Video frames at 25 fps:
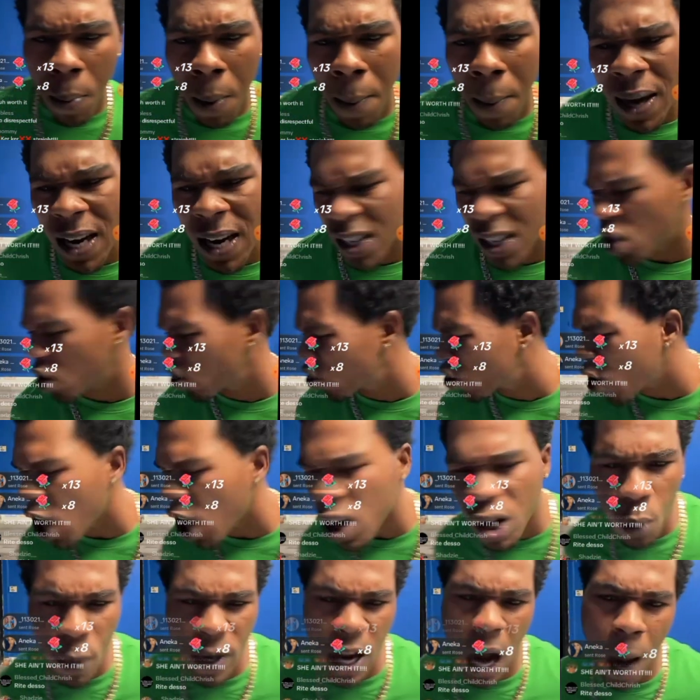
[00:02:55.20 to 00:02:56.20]
look at my mother
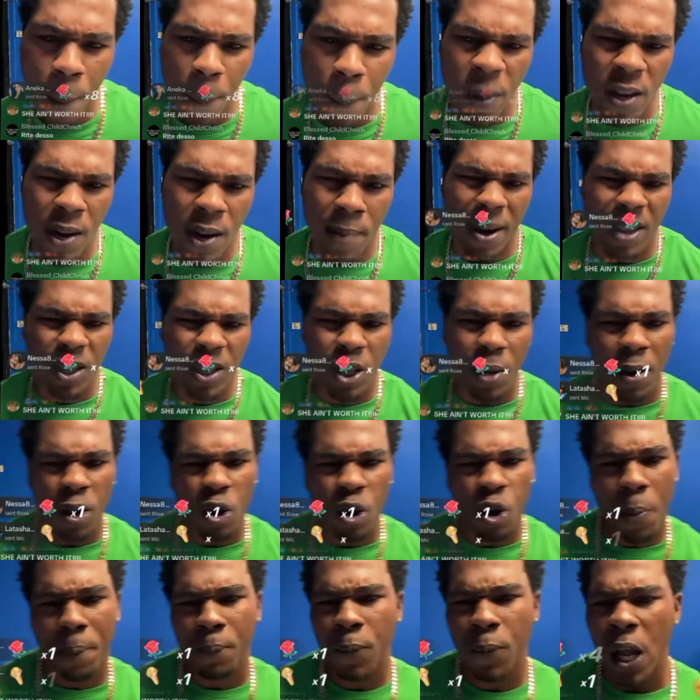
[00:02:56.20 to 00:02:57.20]
struggle with her pregnant and
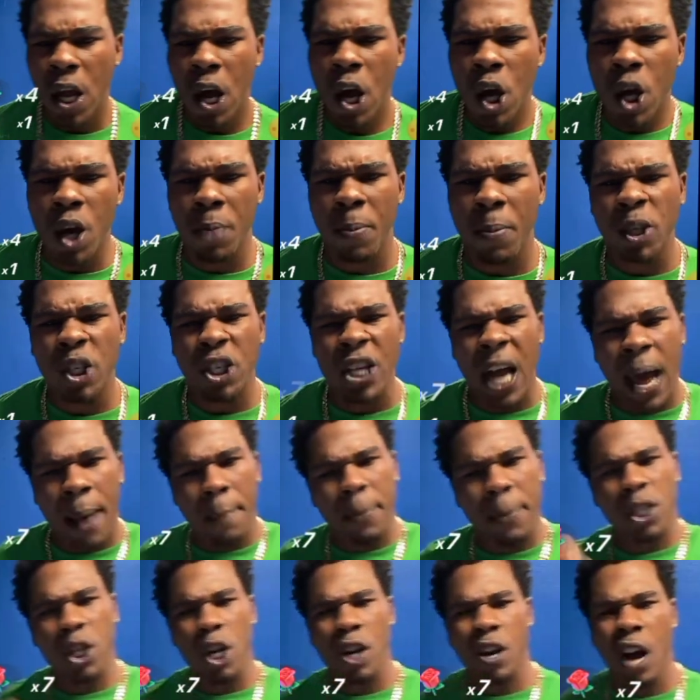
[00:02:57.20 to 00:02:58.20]
someone come, you much
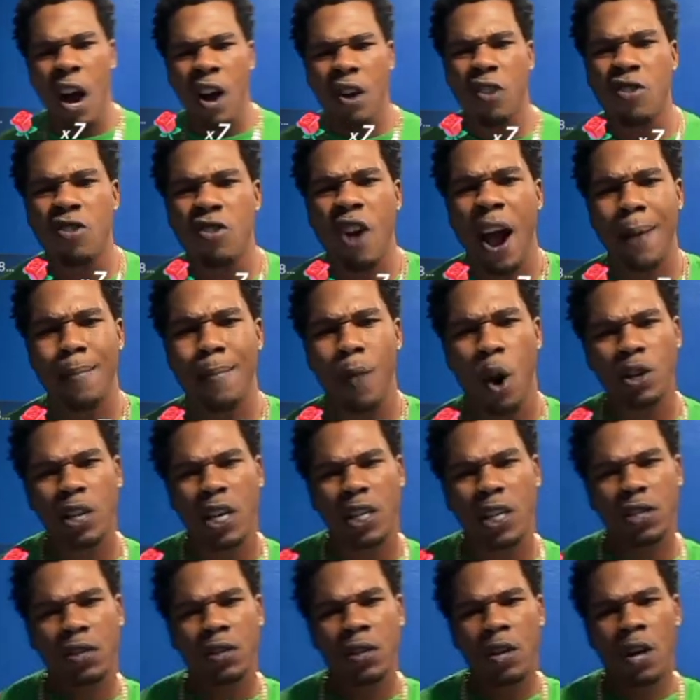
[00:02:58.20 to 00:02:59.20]
night me sit and cry
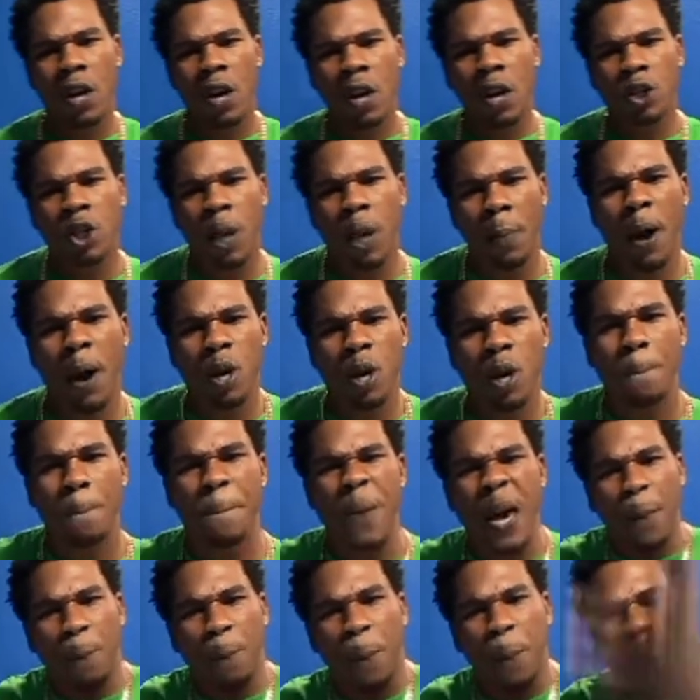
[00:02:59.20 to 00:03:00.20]
about this. Someone
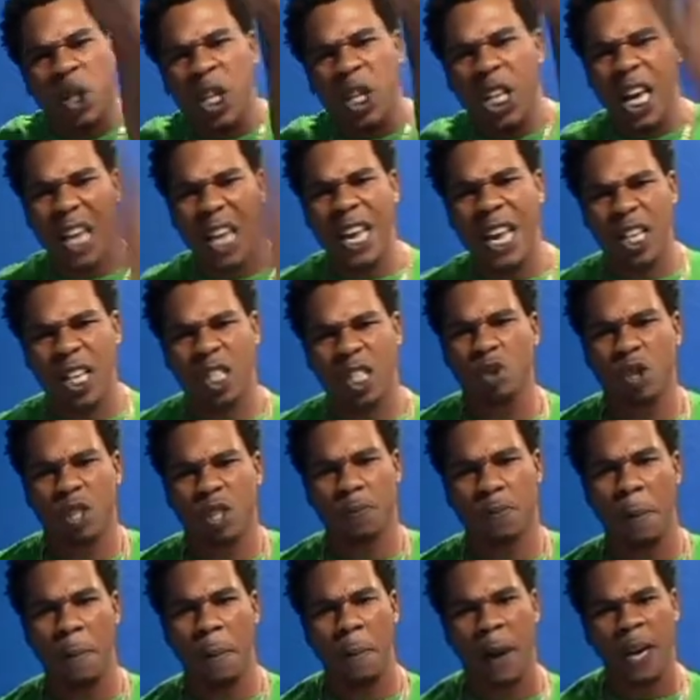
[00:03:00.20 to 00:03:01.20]
no big like
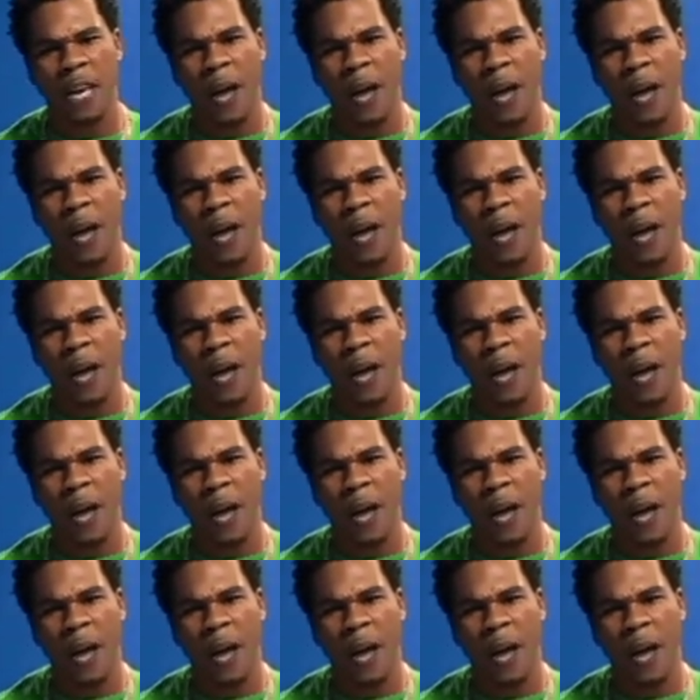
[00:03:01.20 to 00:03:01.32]
disrespect